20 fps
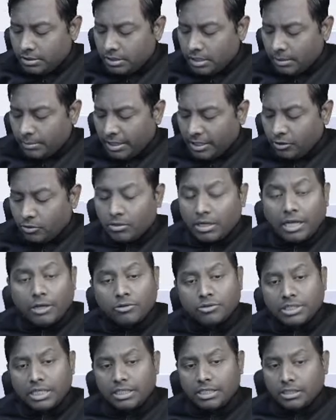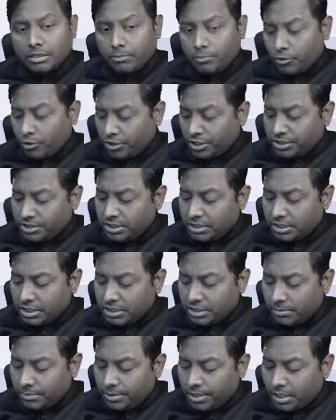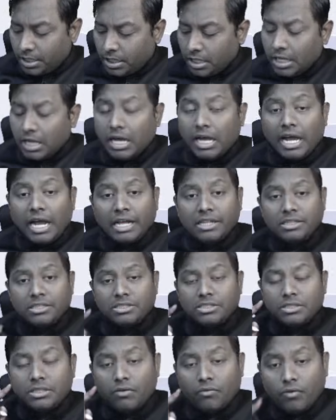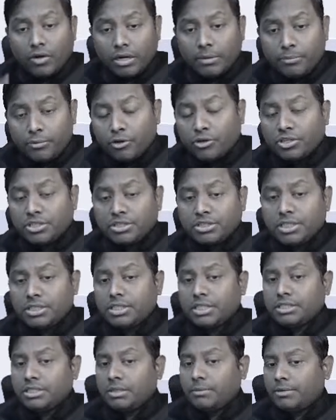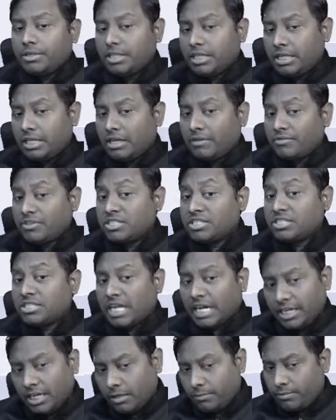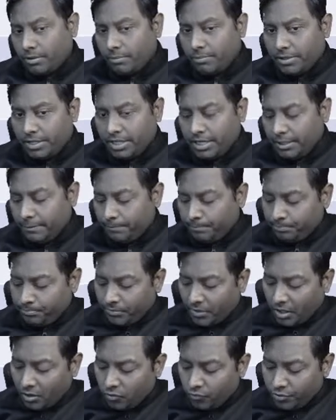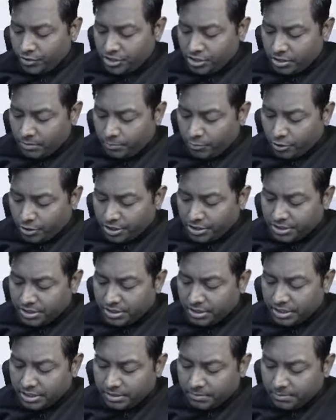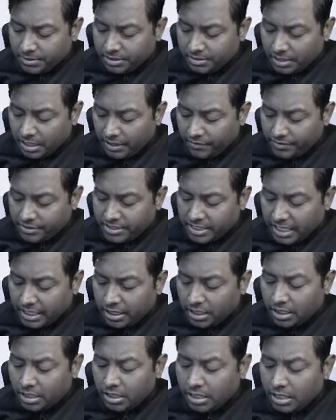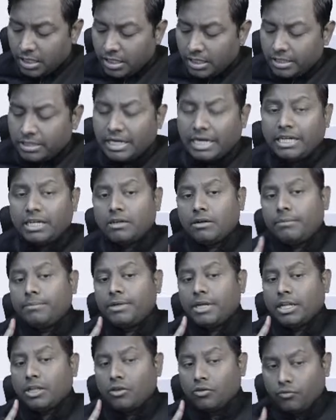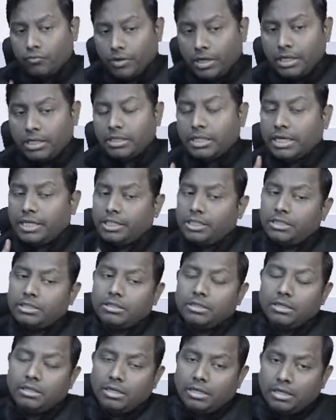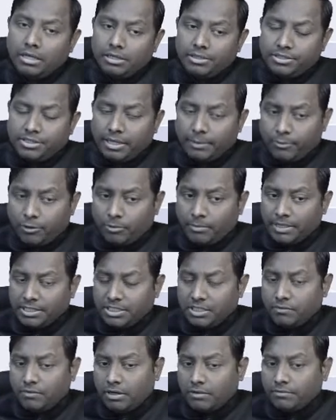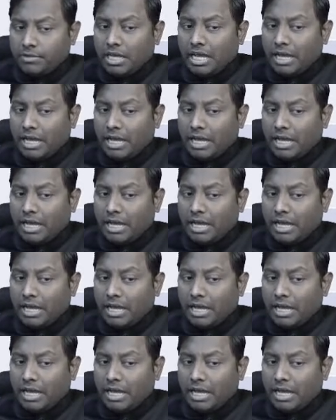Aminoglycoside is the protein synthesis inhibitor, and this is the one protein synthesis inhibitor that is having cidal property. Which is the protein synthesis inhibitor having cidal? Right now I am telling you one, that is streptomycin, one of the